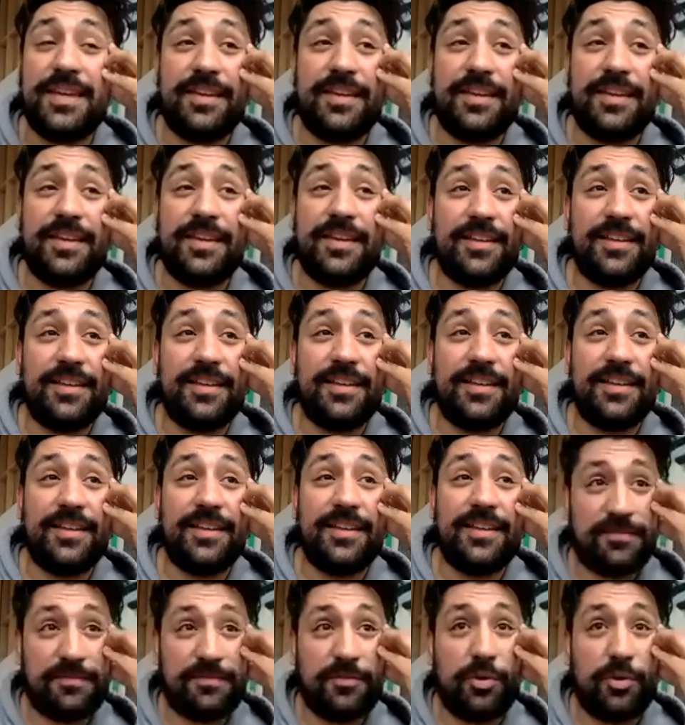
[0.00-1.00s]
It's, it's
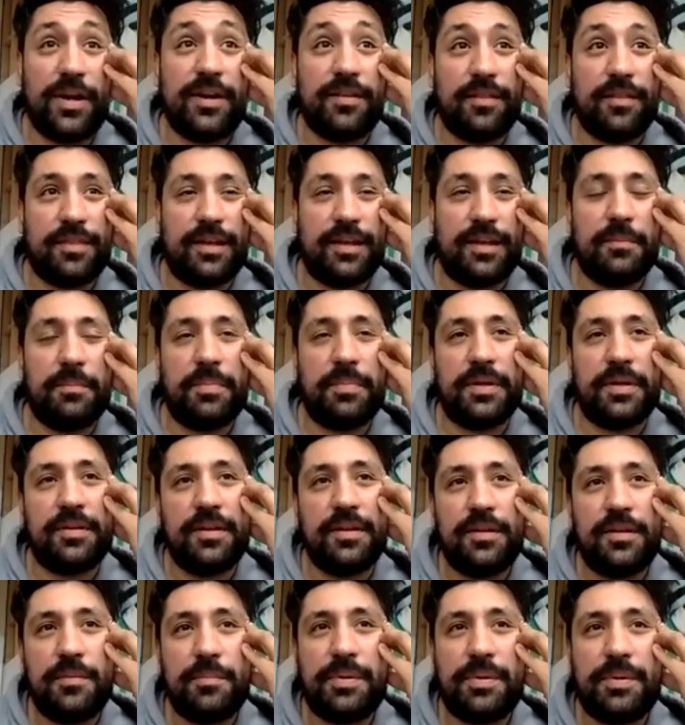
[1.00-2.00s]
creating a thing, but,
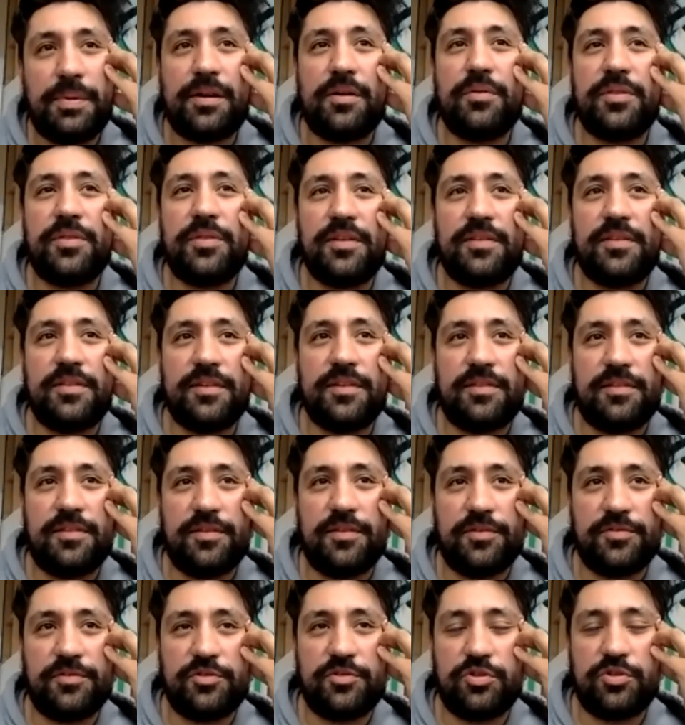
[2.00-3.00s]
but I don't think that
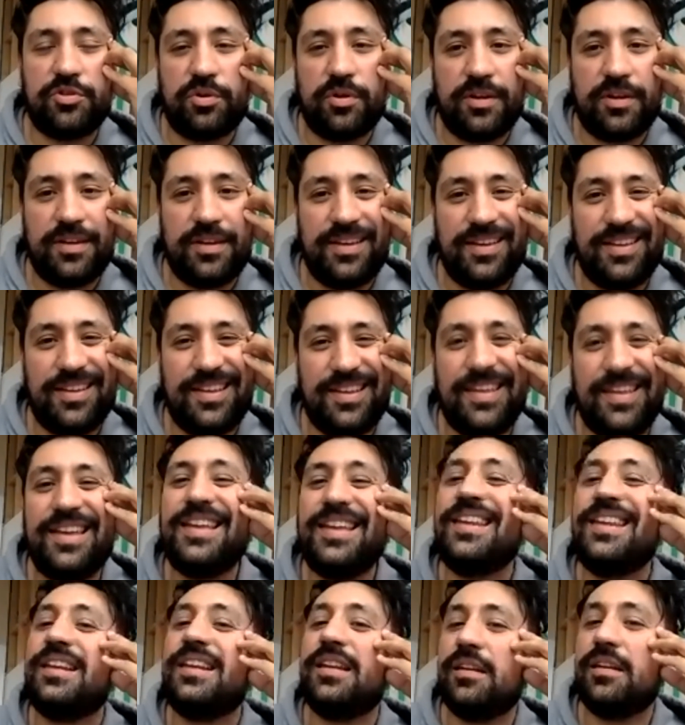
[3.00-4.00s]
there's joy
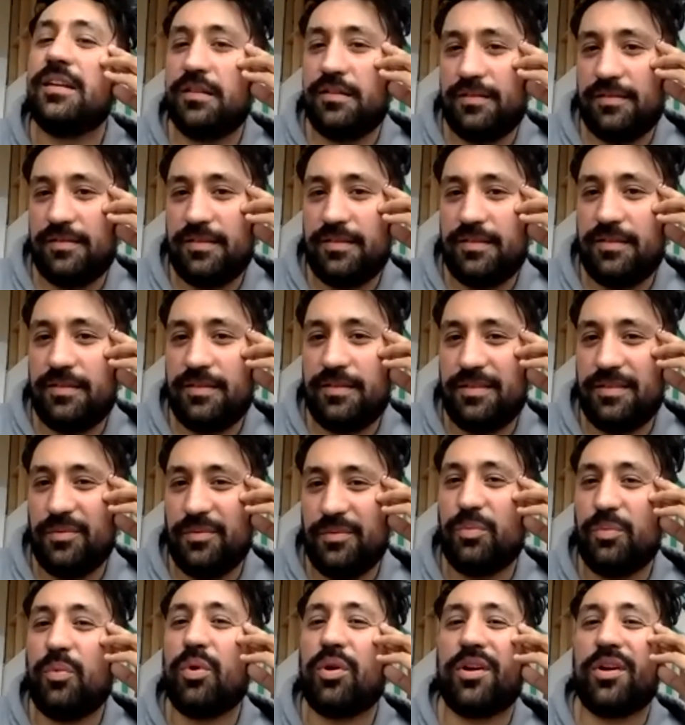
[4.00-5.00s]
in the
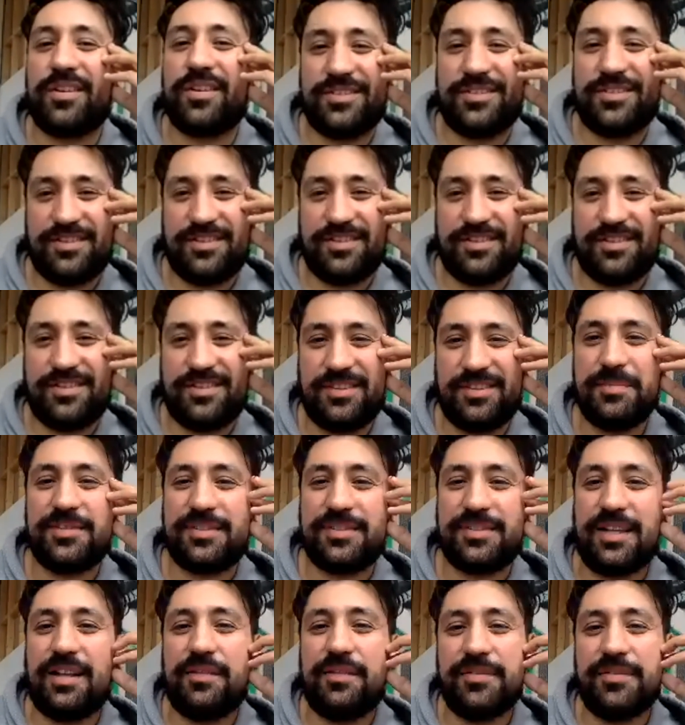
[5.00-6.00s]
works
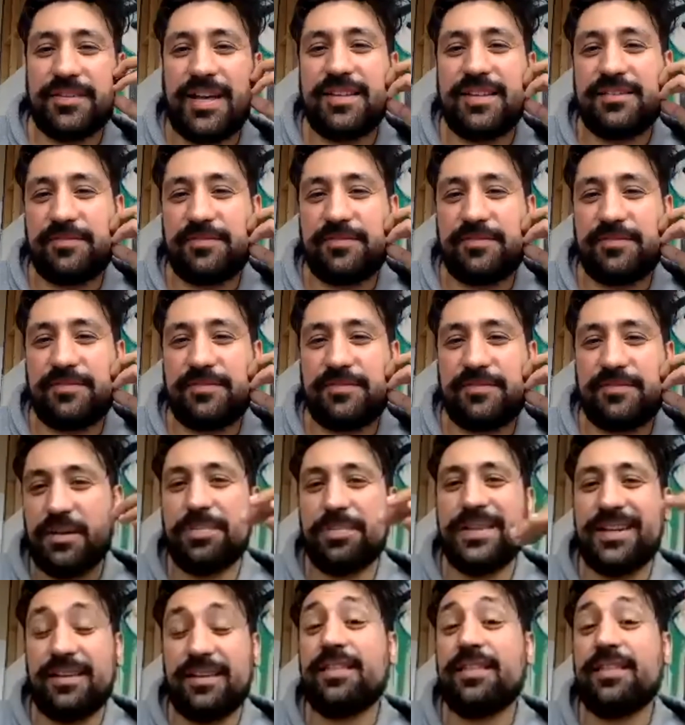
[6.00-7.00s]
themselves as
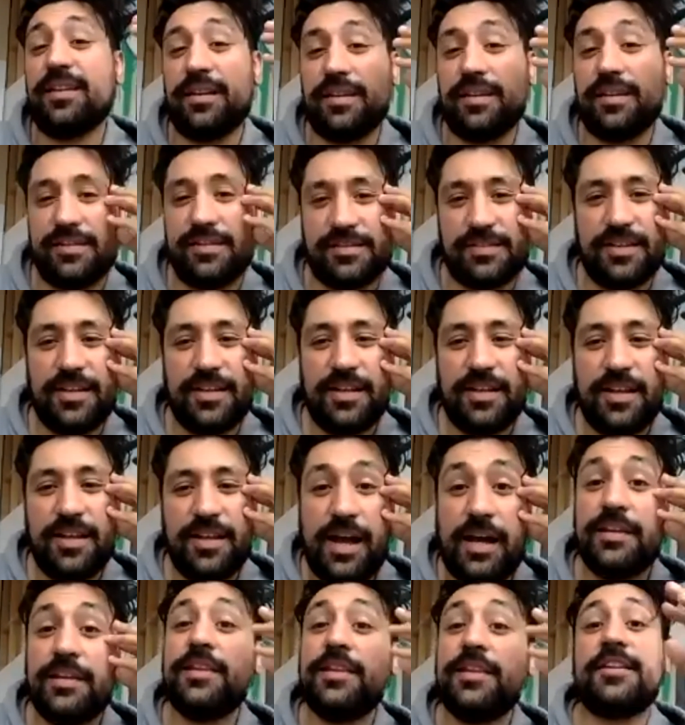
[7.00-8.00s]
completed things,
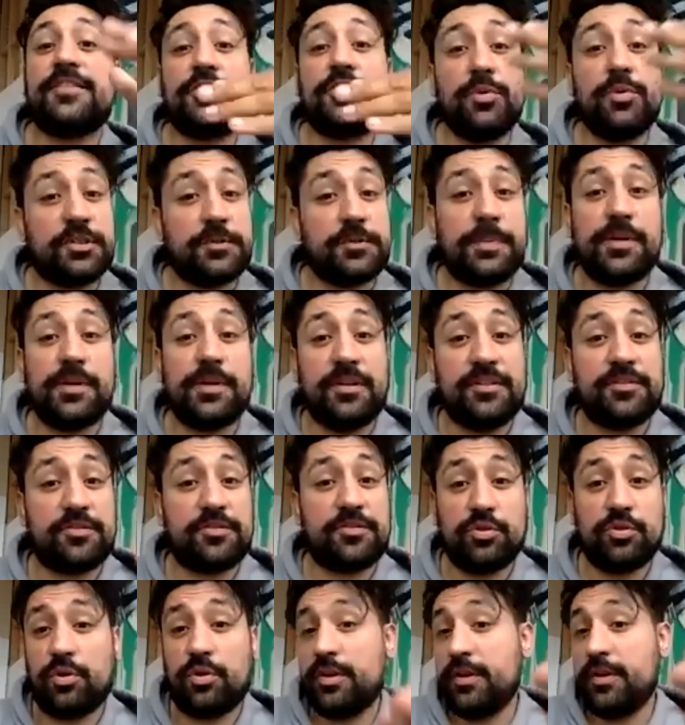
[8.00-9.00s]
unless you experience
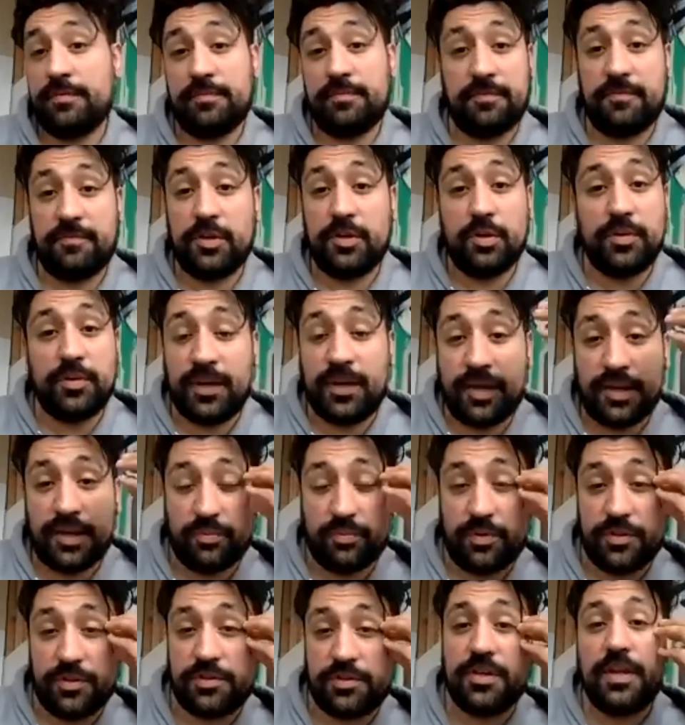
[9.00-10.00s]
joy viewing it,
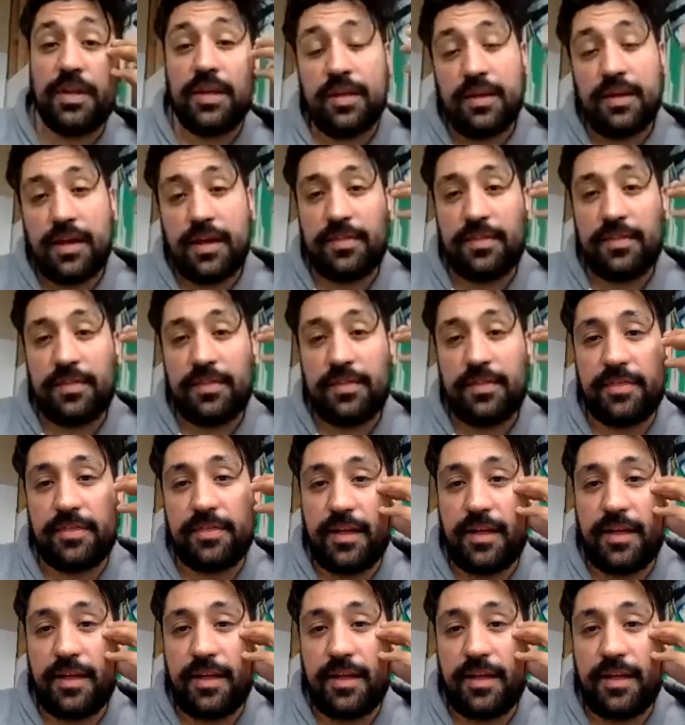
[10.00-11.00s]
which I, I think
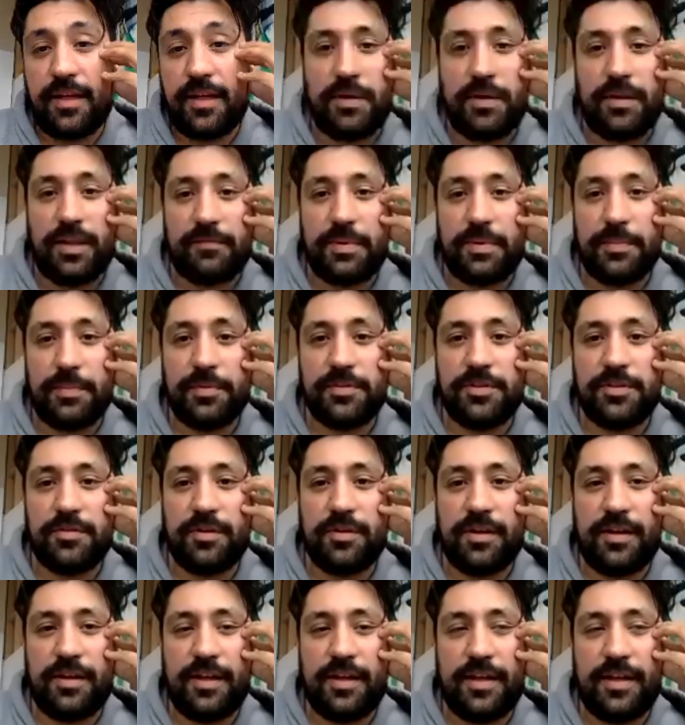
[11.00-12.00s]
maybe a lot of people do.
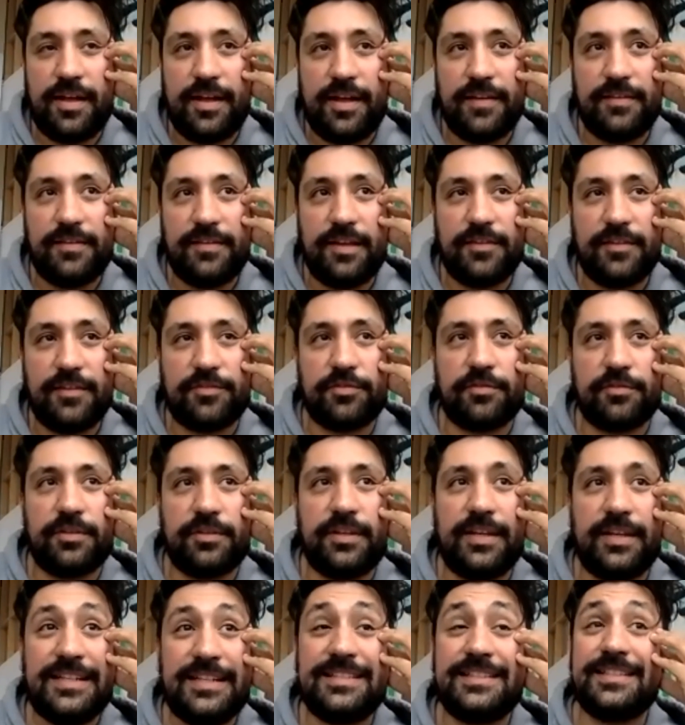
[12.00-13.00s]
I, I, I
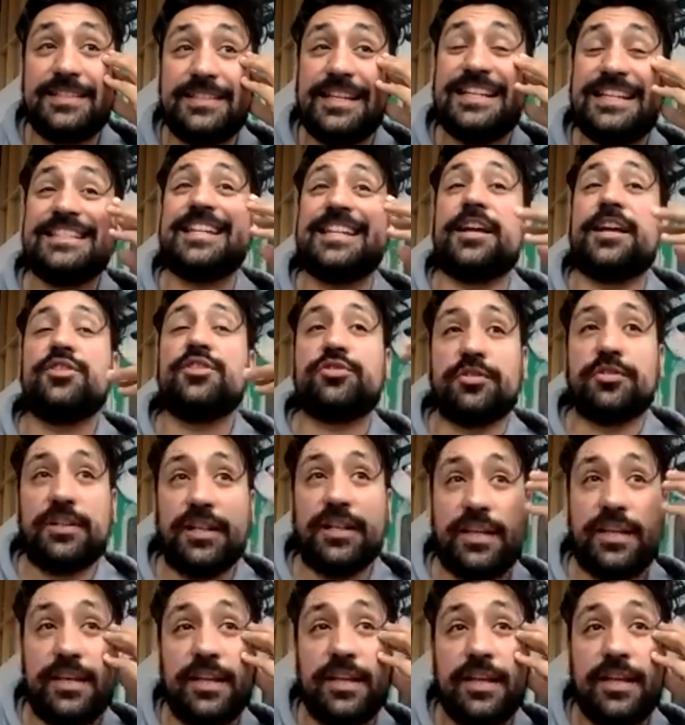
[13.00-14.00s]
certainly in,
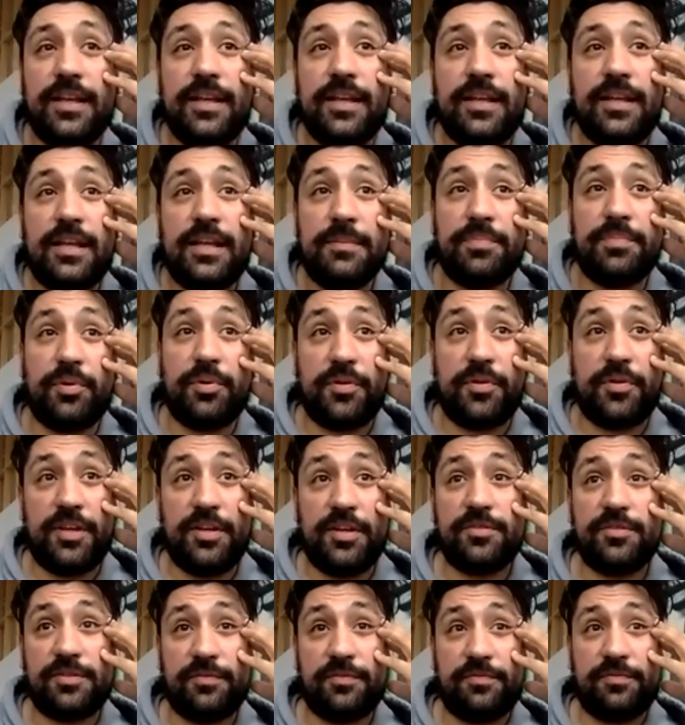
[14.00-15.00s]
intentionally employ the
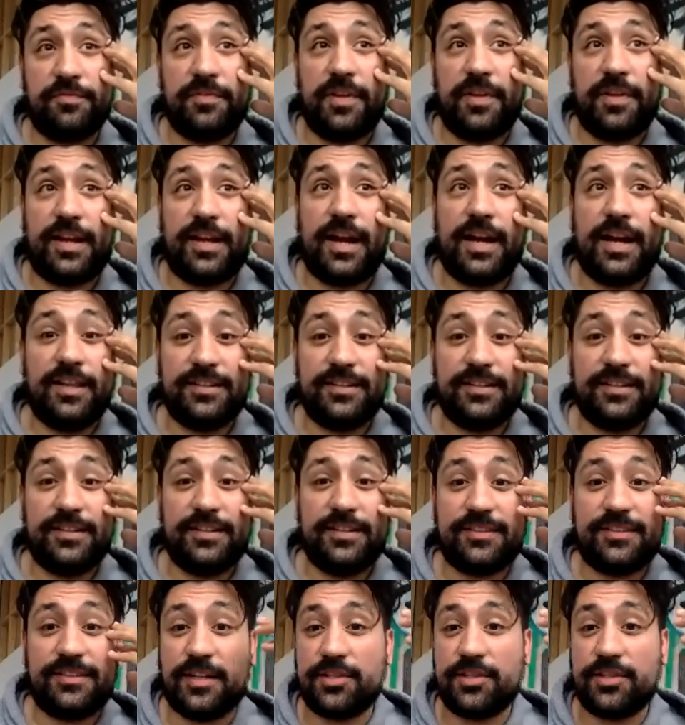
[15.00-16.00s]
use of like highly saturated